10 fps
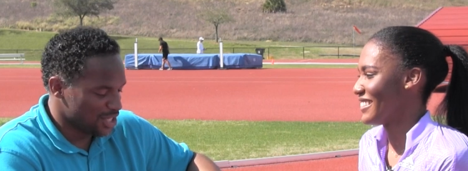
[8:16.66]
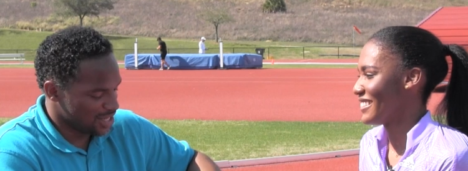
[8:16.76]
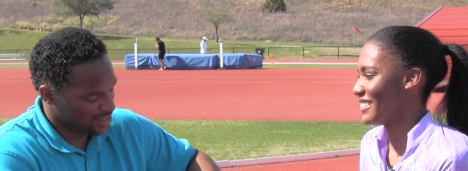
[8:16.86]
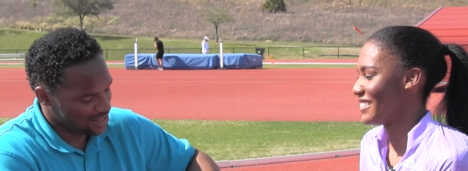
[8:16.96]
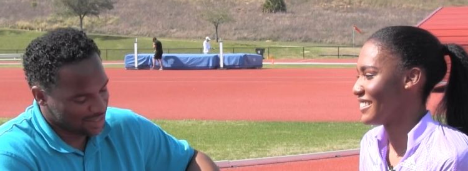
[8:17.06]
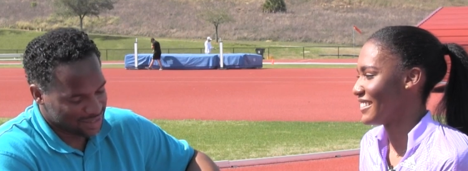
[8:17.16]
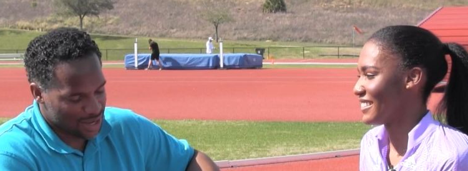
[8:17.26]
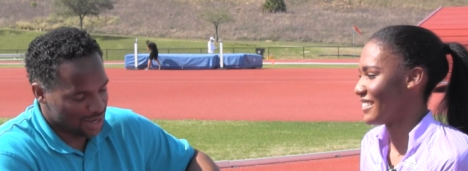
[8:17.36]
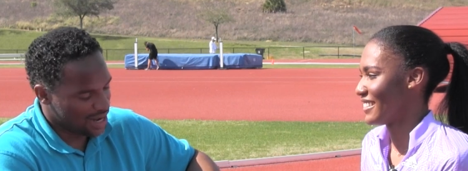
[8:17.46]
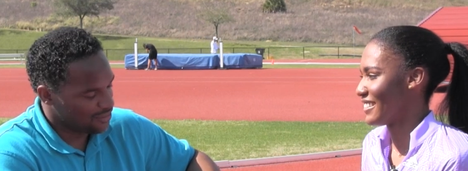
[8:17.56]
Speaker 1: a chance to sit
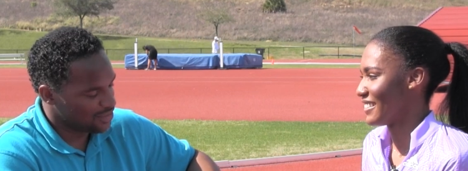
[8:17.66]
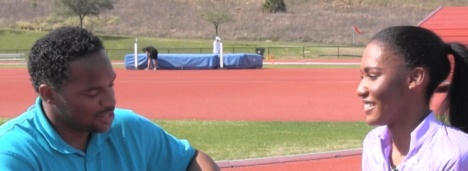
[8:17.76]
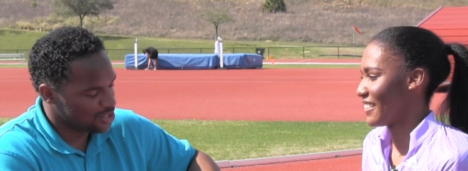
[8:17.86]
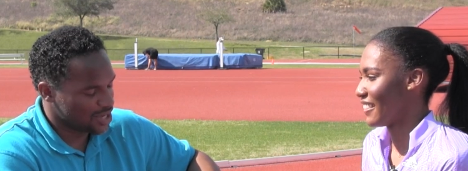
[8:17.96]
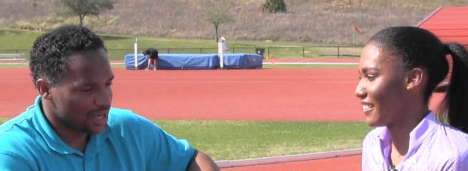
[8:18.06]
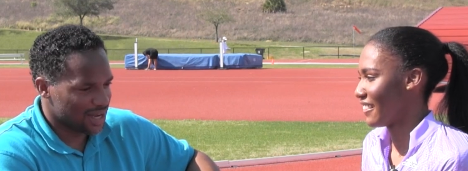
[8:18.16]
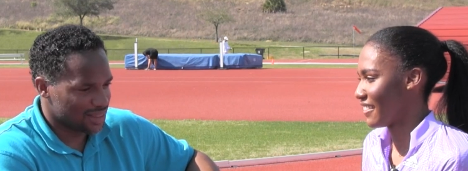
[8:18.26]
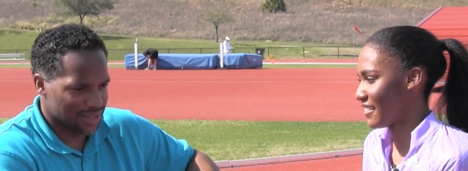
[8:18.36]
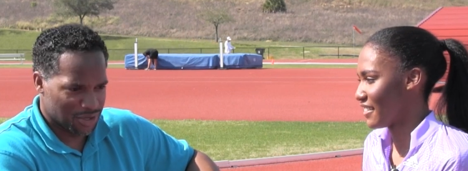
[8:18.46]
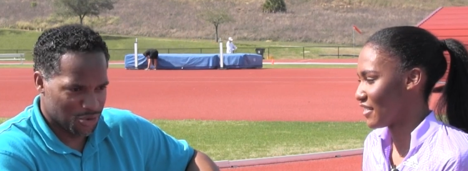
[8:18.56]
down and have this chat. I
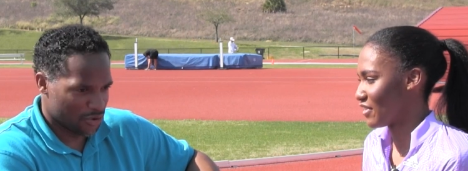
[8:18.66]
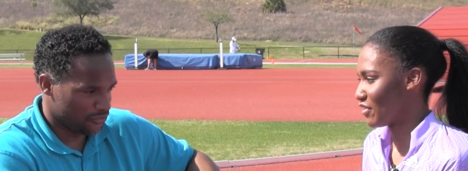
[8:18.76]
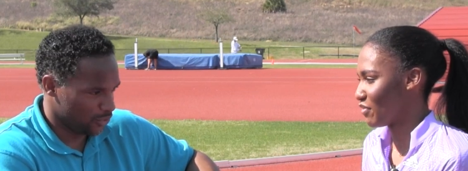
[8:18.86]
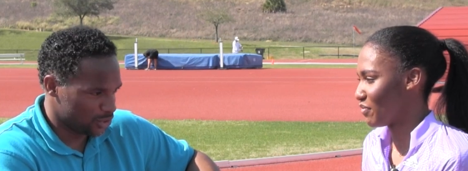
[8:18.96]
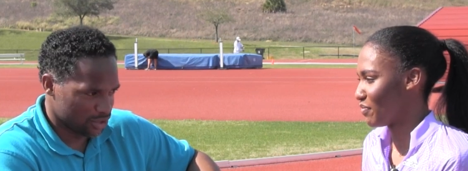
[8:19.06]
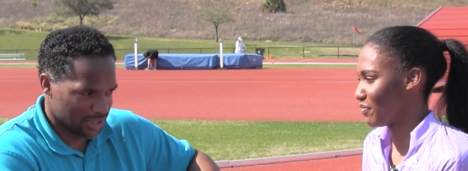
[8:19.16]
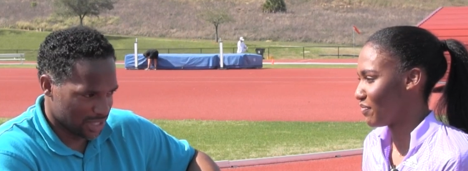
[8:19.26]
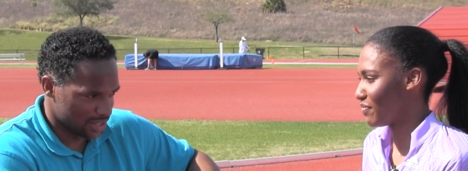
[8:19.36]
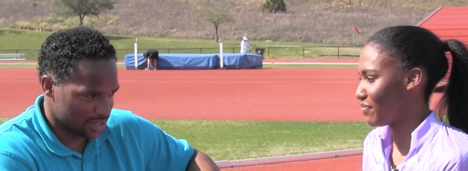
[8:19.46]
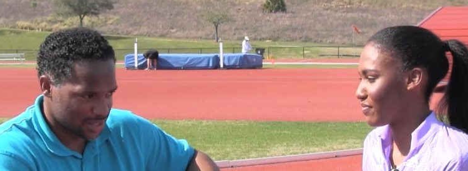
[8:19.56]
think your future
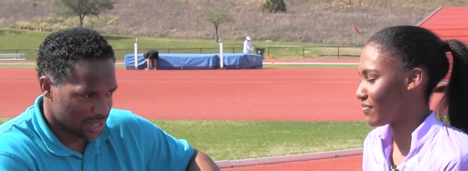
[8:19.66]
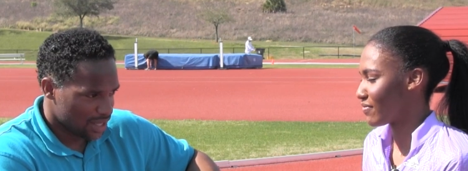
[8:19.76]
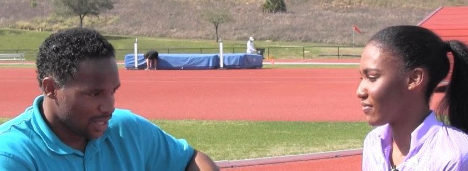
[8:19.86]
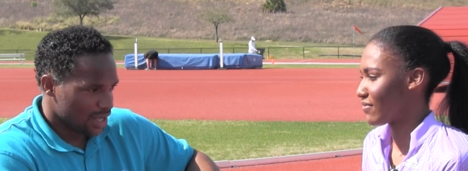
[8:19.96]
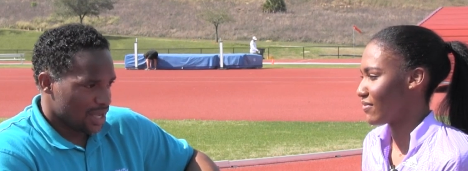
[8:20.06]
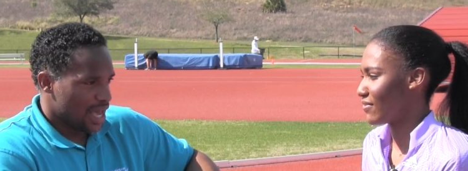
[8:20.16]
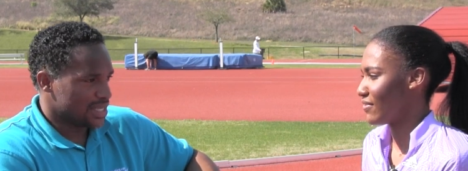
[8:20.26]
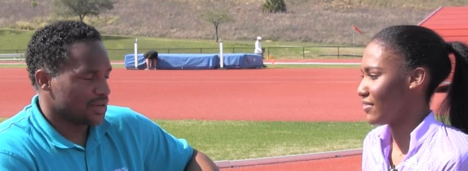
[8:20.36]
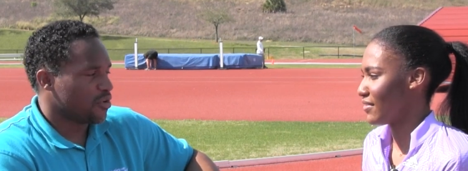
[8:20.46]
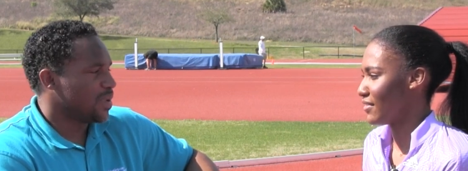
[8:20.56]
is,
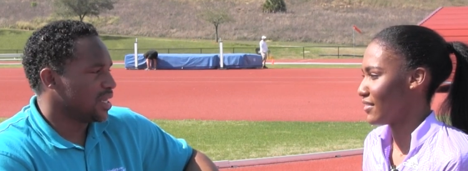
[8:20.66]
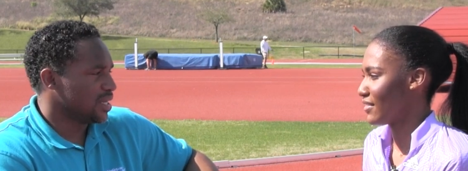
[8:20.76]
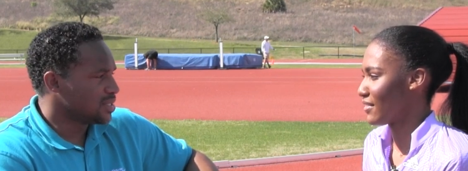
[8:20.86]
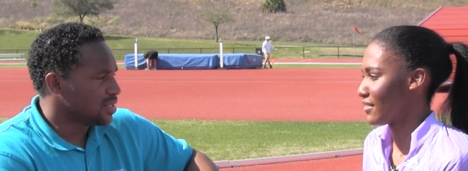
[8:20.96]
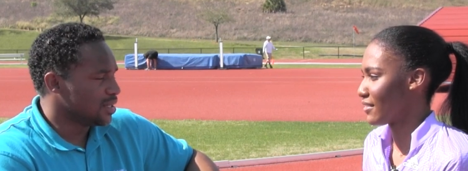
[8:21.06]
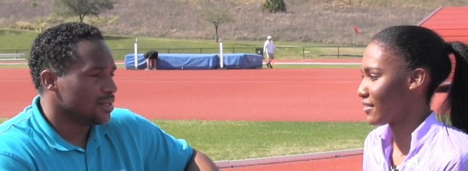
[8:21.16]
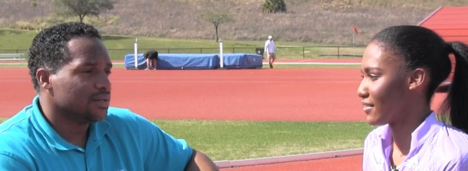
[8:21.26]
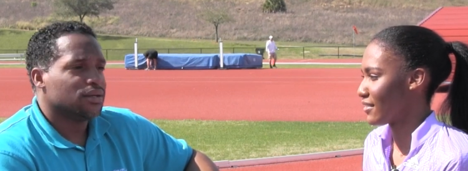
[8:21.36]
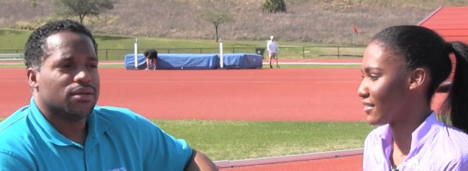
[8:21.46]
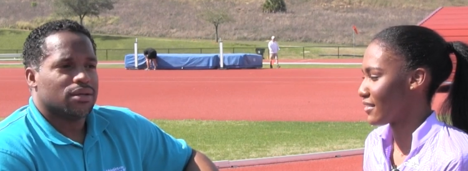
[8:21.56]
as everybody has said,
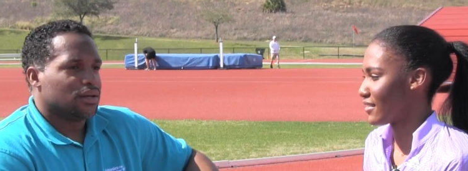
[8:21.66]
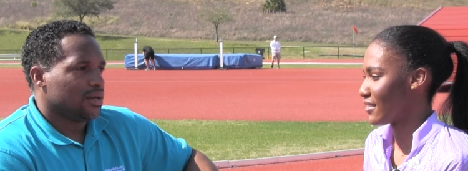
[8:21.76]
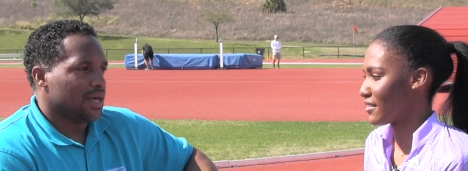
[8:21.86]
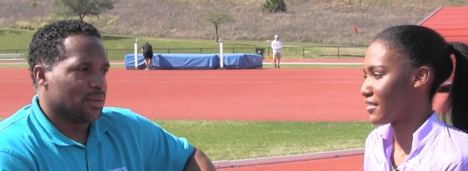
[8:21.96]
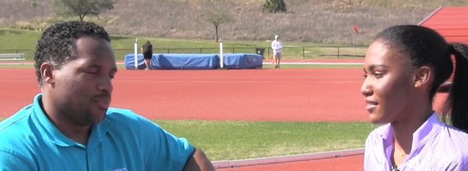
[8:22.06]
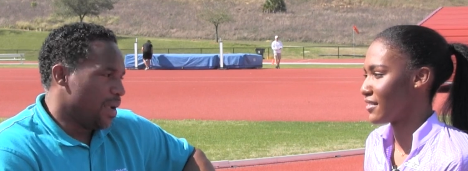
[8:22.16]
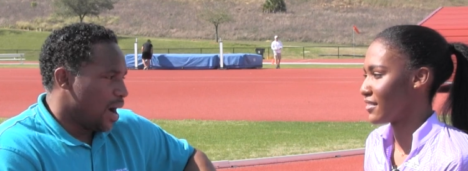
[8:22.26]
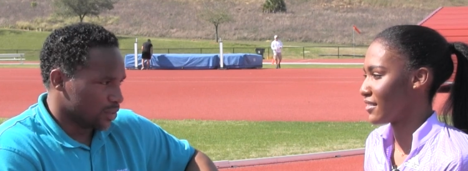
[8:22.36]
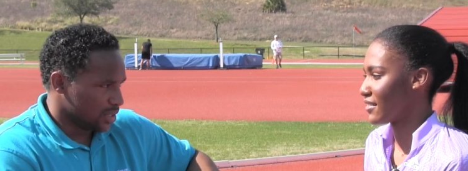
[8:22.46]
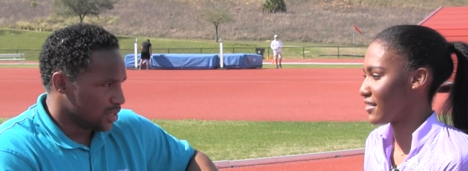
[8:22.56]

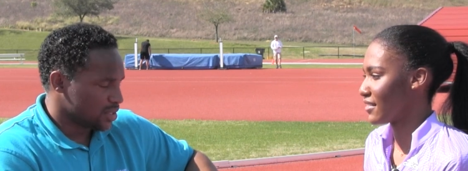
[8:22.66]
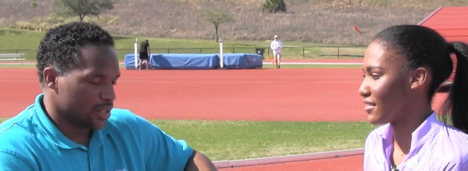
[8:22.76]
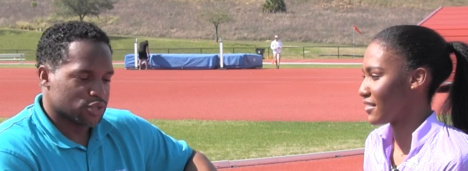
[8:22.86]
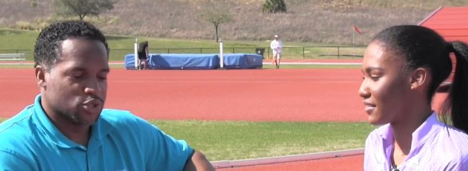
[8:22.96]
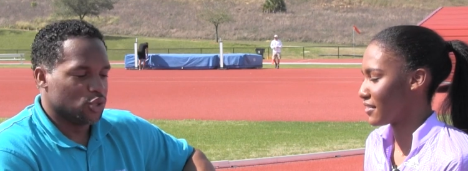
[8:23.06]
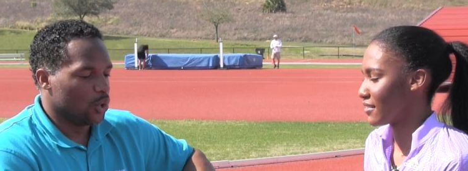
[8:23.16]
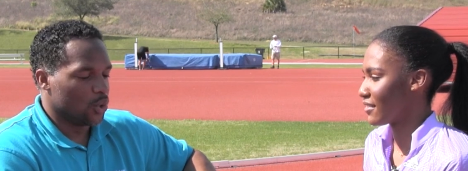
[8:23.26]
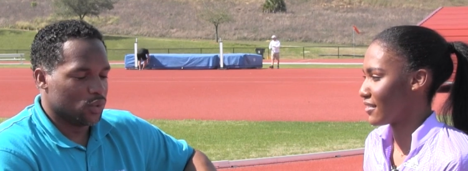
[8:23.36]
boundless. There's no